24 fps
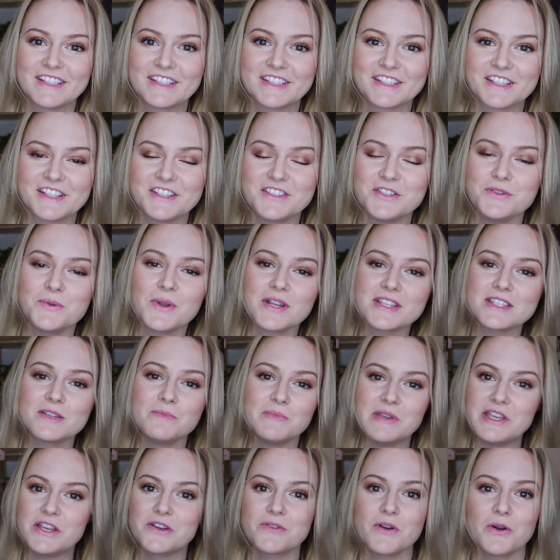Because you get to
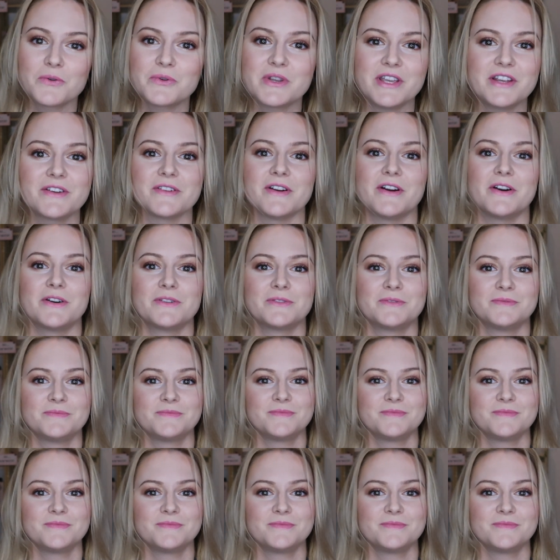be your own hero.